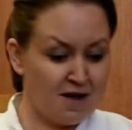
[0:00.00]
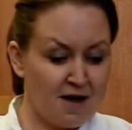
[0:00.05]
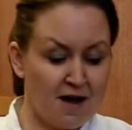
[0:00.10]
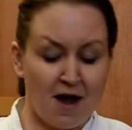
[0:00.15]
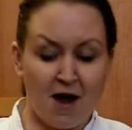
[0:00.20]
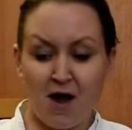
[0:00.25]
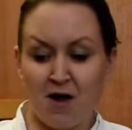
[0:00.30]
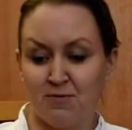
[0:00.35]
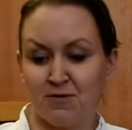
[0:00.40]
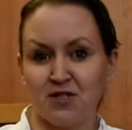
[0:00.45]

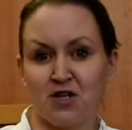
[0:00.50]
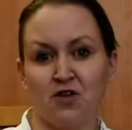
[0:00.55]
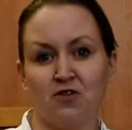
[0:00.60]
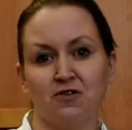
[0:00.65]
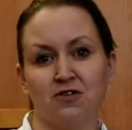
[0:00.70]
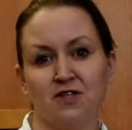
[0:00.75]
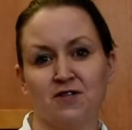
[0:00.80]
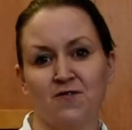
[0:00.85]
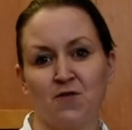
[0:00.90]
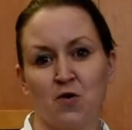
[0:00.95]
So
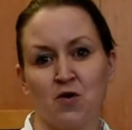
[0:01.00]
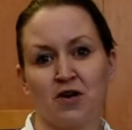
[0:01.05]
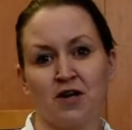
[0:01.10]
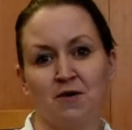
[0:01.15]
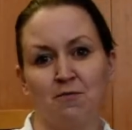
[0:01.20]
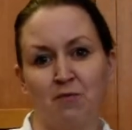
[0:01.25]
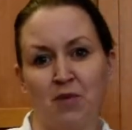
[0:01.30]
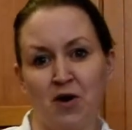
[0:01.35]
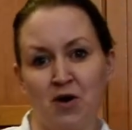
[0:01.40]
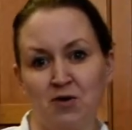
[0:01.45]
there's 4
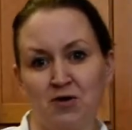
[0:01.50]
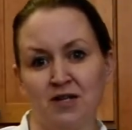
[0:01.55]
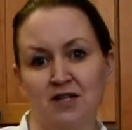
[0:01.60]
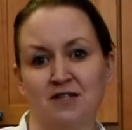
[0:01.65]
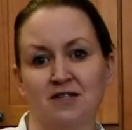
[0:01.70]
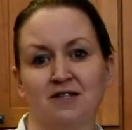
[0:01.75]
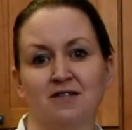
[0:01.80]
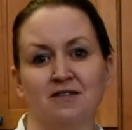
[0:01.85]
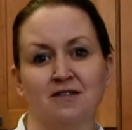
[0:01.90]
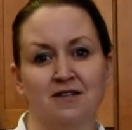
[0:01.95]

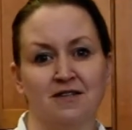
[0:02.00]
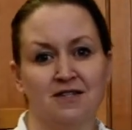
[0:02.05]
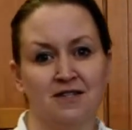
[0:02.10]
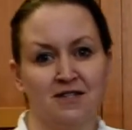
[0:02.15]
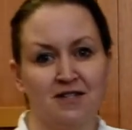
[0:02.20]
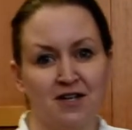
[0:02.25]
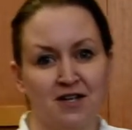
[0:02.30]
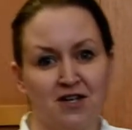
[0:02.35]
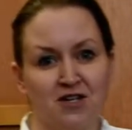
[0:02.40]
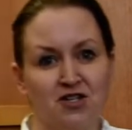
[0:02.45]
components to this
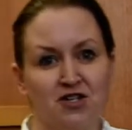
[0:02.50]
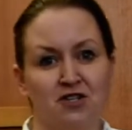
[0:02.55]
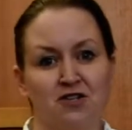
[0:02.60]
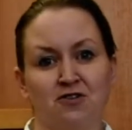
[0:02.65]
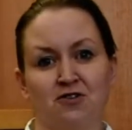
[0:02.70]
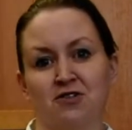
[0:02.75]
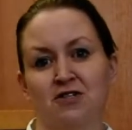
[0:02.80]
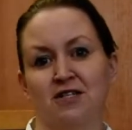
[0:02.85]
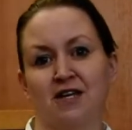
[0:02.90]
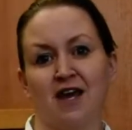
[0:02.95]
dish.
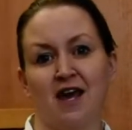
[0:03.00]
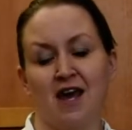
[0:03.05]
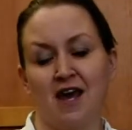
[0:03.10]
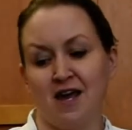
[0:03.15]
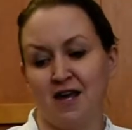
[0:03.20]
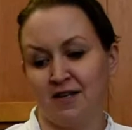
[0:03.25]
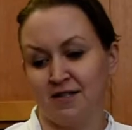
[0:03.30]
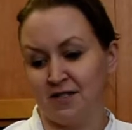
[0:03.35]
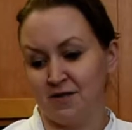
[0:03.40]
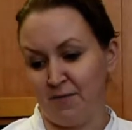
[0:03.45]
There's
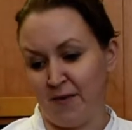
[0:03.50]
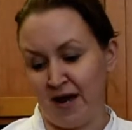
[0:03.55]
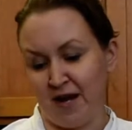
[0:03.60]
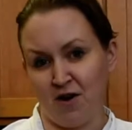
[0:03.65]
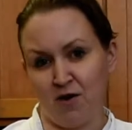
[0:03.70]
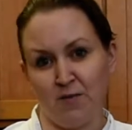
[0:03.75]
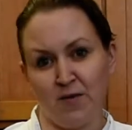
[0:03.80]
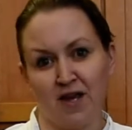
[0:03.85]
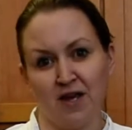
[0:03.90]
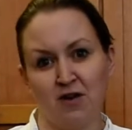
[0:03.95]
a
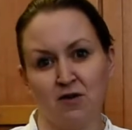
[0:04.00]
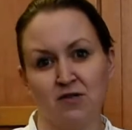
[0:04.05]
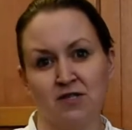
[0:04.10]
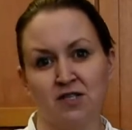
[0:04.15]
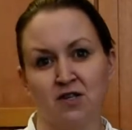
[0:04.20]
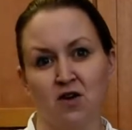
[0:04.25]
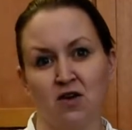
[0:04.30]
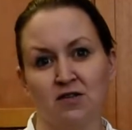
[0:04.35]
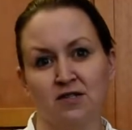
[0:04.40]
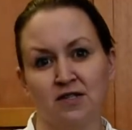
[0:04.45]
tomato mango
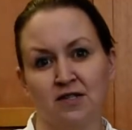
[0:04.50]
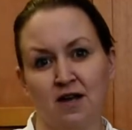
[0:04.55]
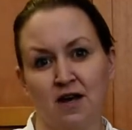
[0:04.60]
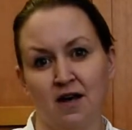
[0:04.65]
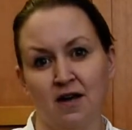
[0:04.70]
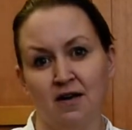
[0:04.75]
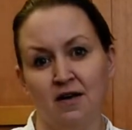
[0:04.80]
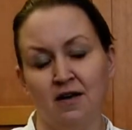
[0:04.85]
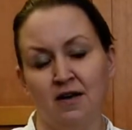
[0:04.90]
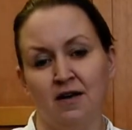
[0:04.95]

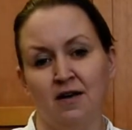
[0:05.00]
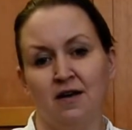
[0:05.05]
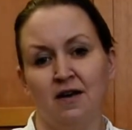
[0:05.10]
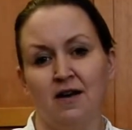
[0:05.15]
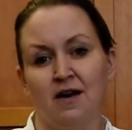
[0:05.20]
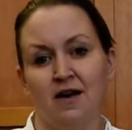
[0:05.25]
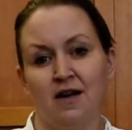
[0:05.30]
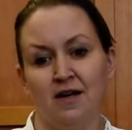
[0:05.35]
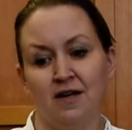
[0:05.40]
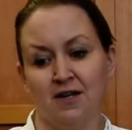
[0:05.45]
salsa,
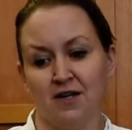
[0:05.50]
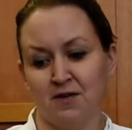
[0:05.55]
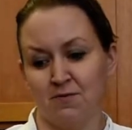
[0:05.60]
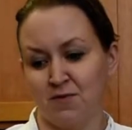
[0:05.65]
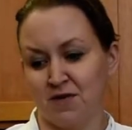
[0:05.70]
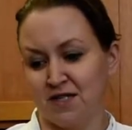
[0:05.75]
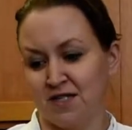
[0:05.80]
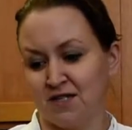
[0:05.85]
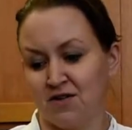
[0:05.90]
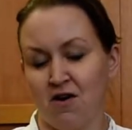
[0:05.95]
a
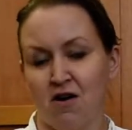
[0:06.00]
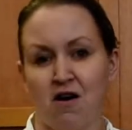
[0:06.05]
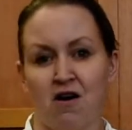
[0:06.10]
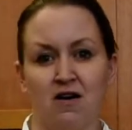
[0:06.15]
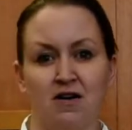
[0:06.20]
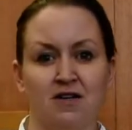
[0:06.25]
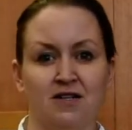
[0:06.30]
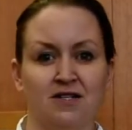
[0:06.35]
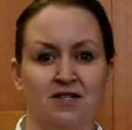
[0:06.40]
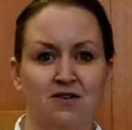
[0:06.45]
Jicama
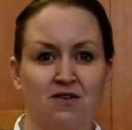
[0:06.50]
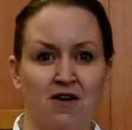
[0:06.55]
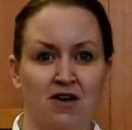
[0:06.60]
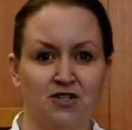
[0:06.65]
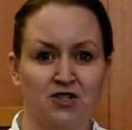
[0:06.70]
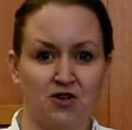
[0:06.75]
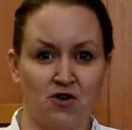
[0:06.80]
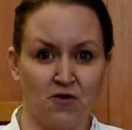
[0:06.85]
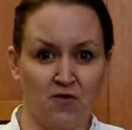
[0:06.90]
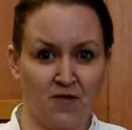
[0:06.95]
Slaw, a
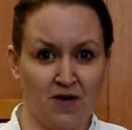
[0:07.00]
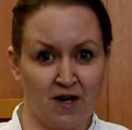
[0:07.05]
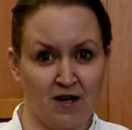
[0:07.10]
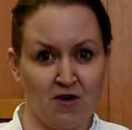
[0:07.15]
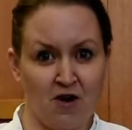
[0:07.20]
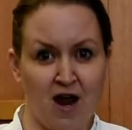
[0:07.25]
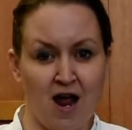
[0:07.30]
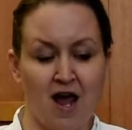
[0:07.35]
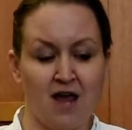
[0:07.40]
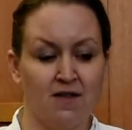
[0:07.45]
cilantro
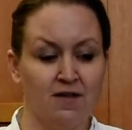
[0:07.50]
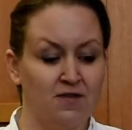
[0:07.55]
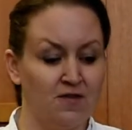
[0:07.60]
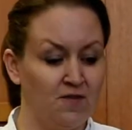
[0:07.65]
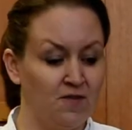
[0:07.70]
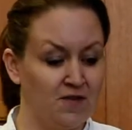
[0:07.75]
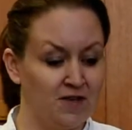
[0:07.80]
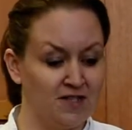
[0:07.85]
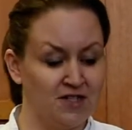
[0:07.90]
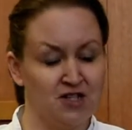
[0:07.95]
vinaigrette, and then the
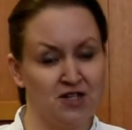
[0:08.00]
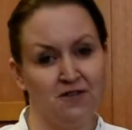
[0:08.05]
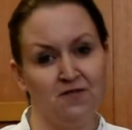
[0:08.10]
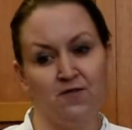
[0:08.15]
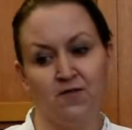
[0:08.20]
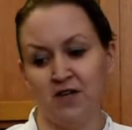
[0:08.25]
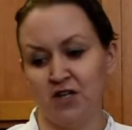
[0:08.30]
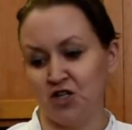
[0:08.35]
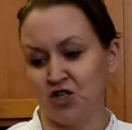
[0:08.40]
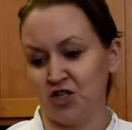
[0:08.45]

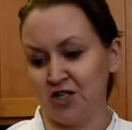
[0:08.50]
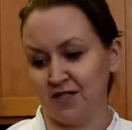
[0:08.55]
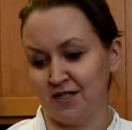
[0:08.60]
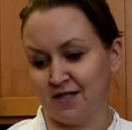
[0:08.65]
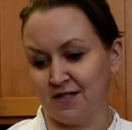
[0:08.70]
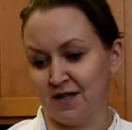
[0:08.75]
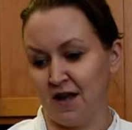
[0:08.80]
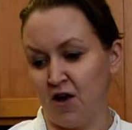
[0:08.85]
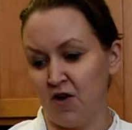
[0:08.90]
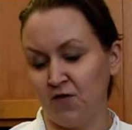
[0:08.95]
fish
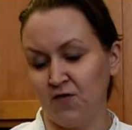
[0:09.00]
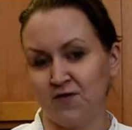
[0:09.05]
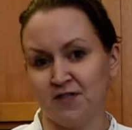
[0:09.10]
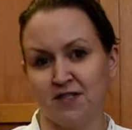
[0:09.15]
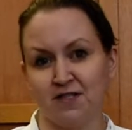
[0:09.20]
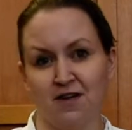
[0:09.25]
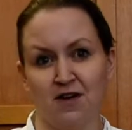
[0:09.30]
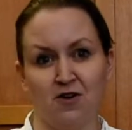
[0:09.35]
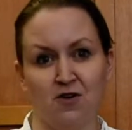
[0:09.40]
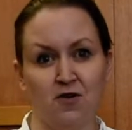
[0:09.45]
itself.
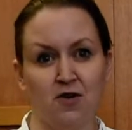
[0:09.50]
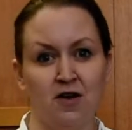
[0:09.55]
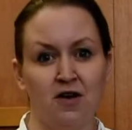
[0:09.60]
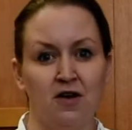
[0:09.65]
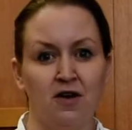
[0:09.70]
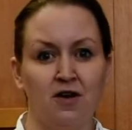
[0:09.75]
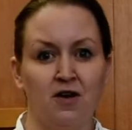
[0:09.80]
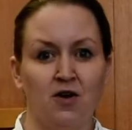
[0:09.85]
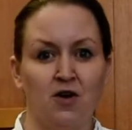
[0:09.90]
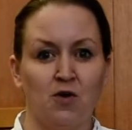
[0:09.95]
So
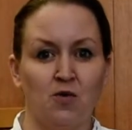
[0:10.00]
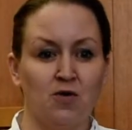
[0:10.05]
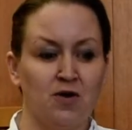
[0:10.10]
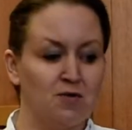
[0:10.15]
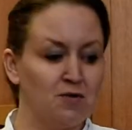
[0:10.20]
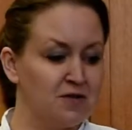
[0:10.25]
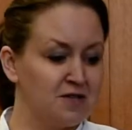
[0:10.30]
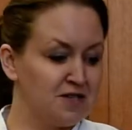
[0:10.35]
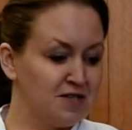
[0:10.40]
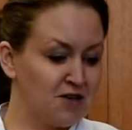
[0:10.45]
we
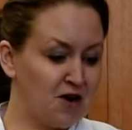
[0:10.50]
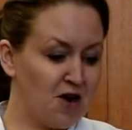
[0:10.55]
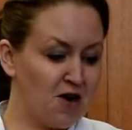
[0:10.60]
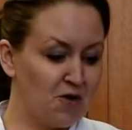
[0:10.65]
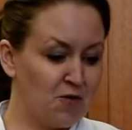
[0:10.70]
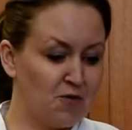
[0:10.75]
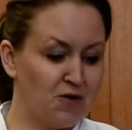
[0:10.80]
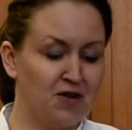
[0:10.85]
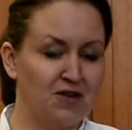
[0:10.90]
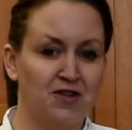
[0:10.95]
will
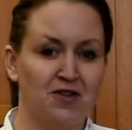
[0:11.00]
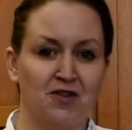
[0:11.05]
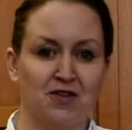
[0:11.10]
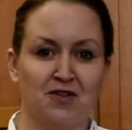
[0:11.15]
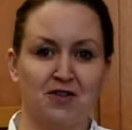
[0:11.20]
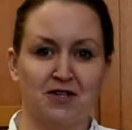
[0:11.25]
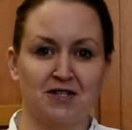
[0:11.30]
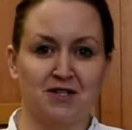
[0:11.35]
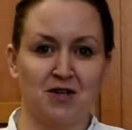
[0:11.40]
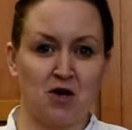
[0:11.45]
start
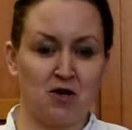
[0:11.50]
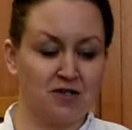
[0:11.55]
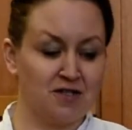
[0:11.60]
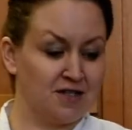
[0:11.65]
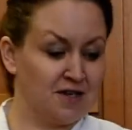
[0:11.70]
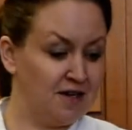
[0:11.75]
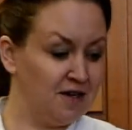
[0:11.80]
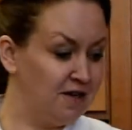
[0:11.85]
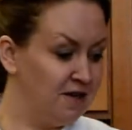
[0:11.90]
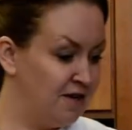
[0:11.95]
with the
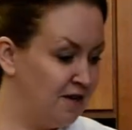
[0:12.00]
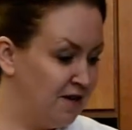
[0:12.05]
salsa.